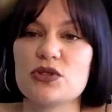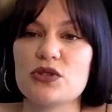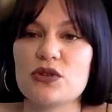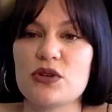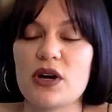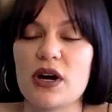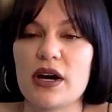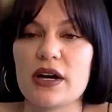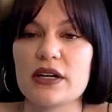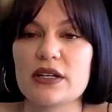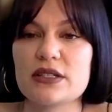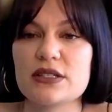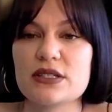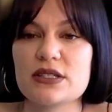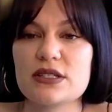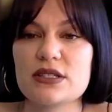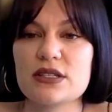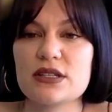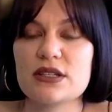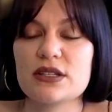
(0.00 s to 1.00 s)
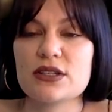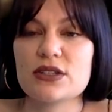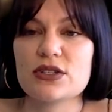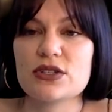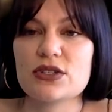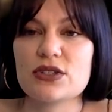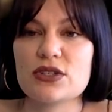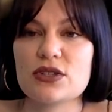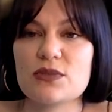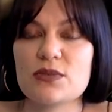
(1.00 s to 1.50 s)
with you guys
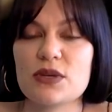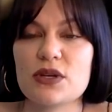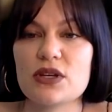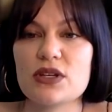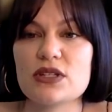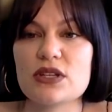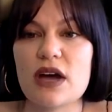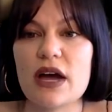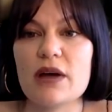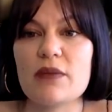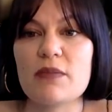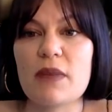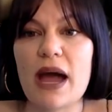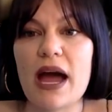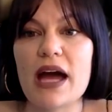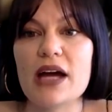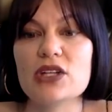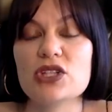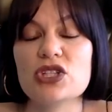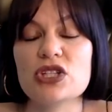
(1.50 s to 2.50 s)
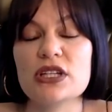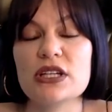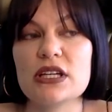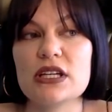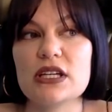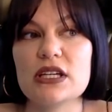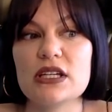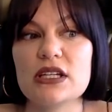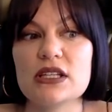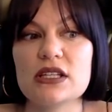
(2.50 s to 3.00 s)
because I
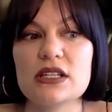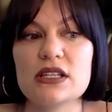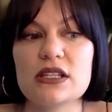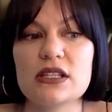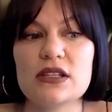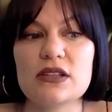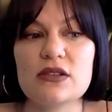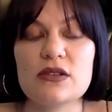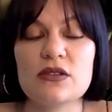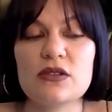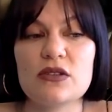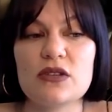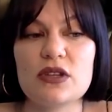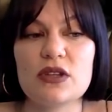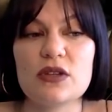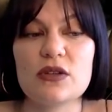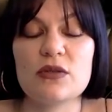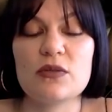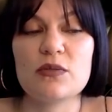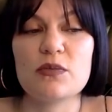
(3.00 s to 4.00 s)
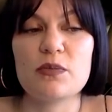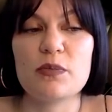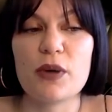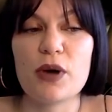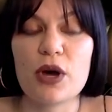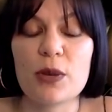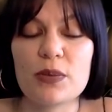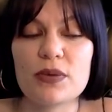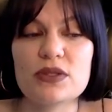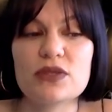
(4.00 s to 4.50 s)
actually
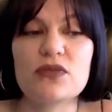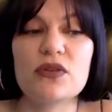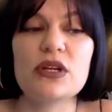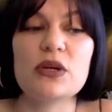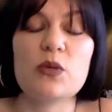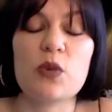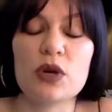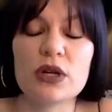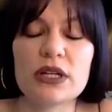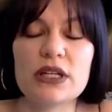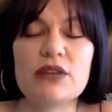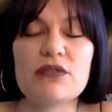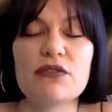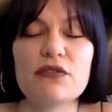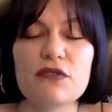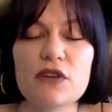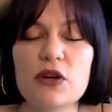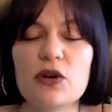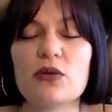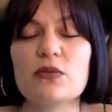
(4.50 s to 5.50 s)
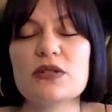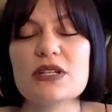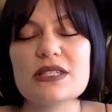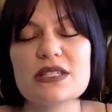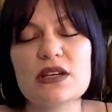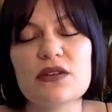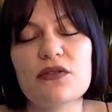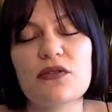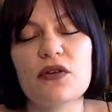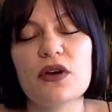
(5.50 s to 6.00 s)
purposefully wanted it filmed
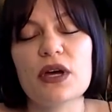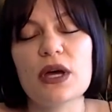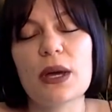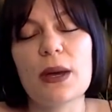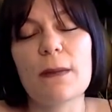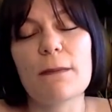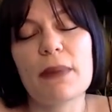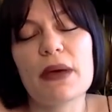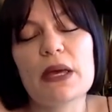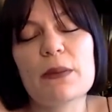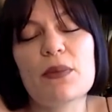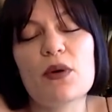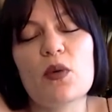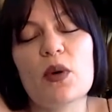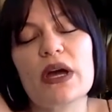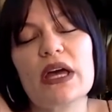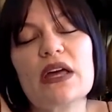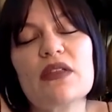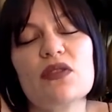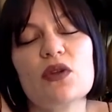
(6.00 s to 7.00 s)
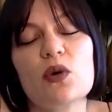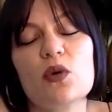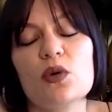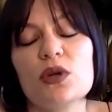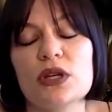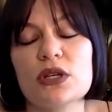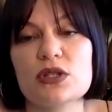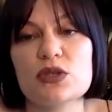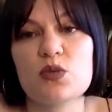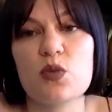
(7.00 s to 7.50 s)
as if people were in the
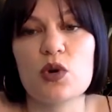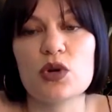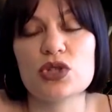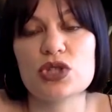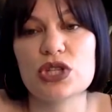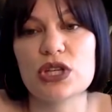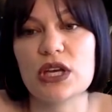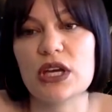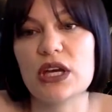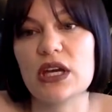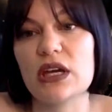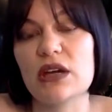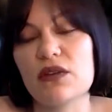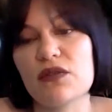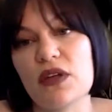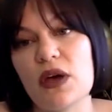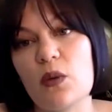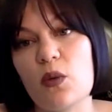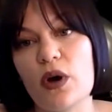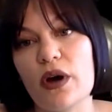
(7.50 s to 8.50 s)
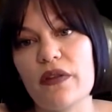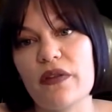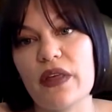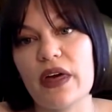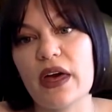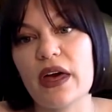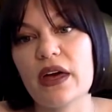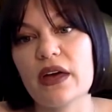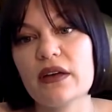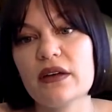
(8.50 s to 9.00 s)
audience watching it if they weren't
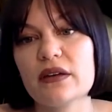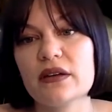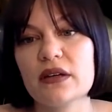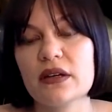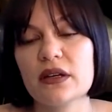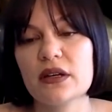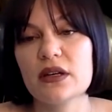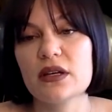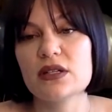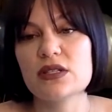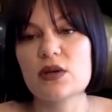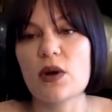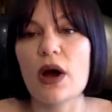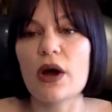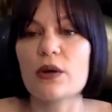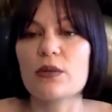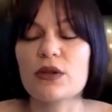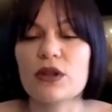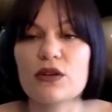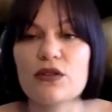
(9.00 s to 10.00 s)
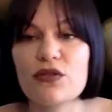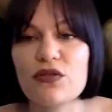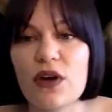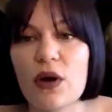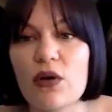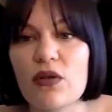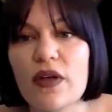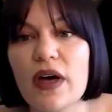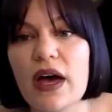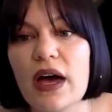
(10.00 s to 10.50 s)
there. So I hope that you
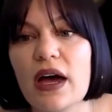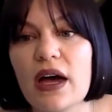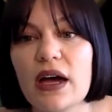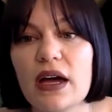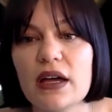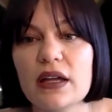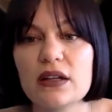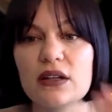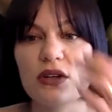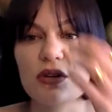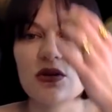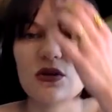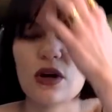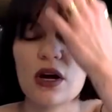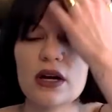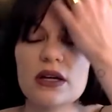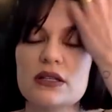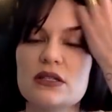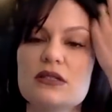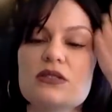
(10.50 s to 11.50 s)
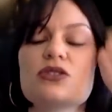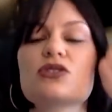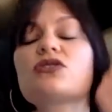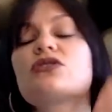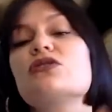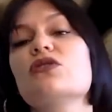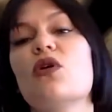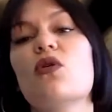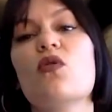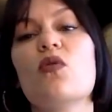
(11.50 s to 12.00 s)
felt that, and you guys
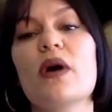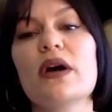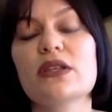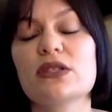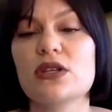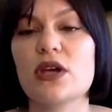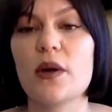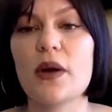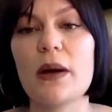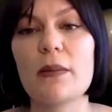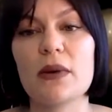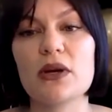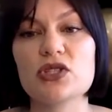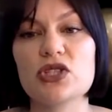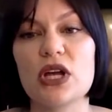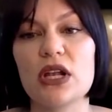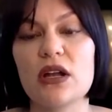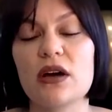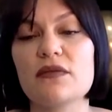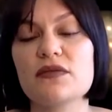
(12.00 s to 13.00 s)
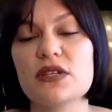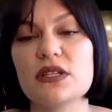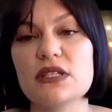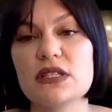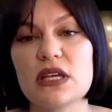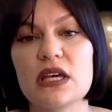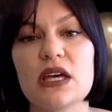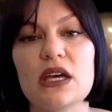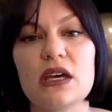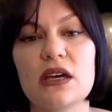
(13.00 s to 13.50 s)
just always know how much I love to
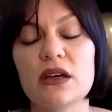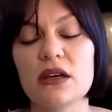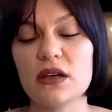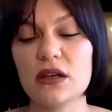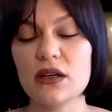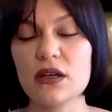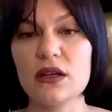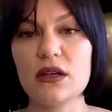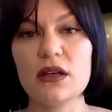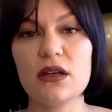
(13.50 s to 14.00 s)
sing.